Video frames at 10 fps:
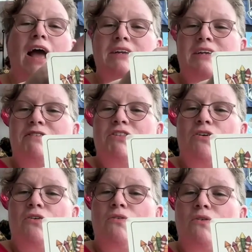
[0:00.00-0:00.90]
even
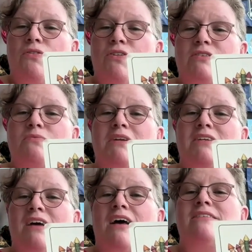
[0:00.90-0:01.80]
though this one
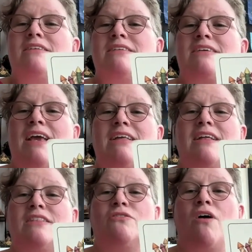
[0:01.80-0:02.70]
does indicate
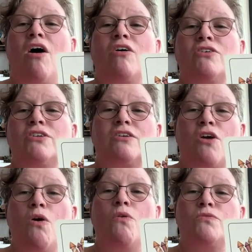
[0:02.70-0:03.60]
that they're all going to
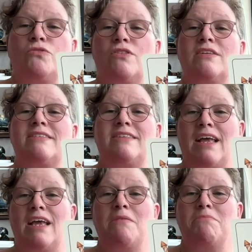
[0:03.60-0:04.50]
go to the
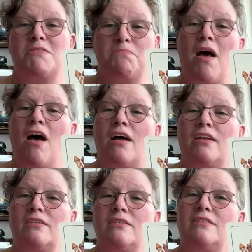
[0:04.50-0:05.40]
same spot,
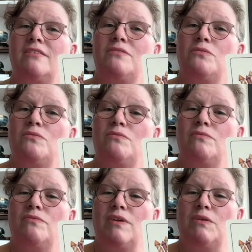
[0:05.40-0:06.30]

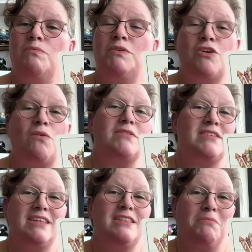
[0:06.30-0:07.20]
we don't
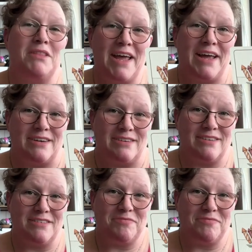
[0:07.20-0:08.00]
see them land.